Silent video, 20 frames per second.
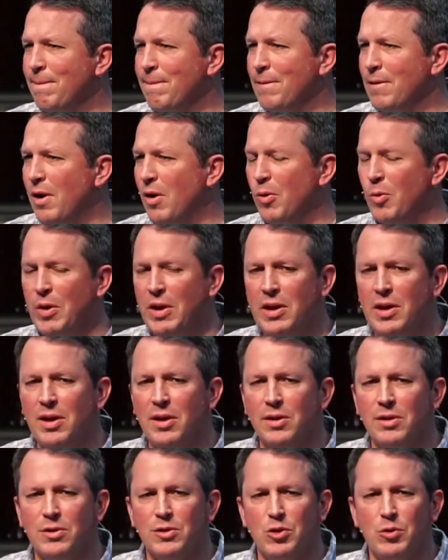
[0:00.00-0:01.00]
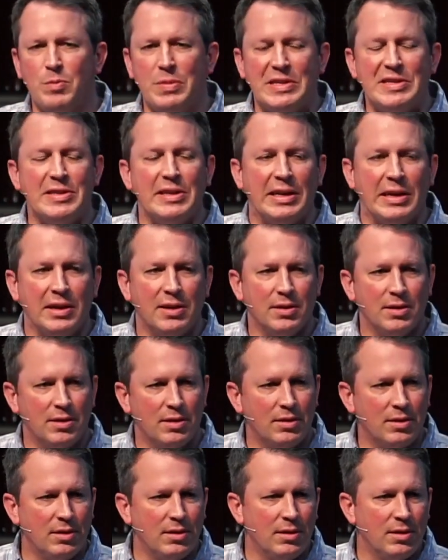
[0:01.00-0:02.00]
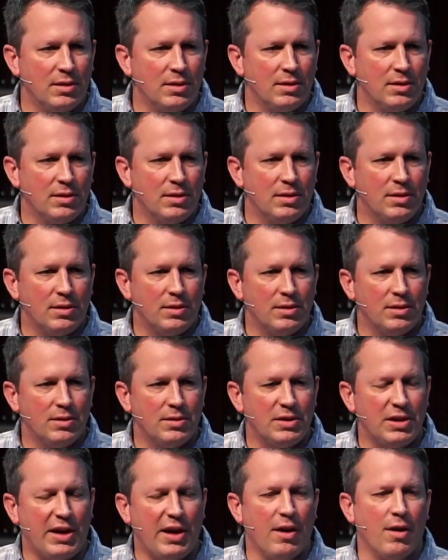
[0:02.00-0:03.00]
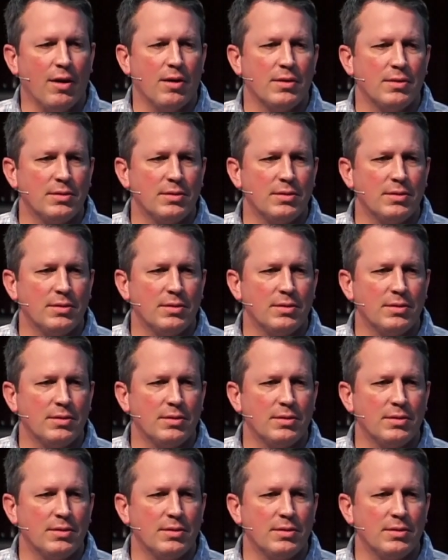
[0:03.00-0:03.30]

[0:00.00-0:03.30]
Are we too busy to care?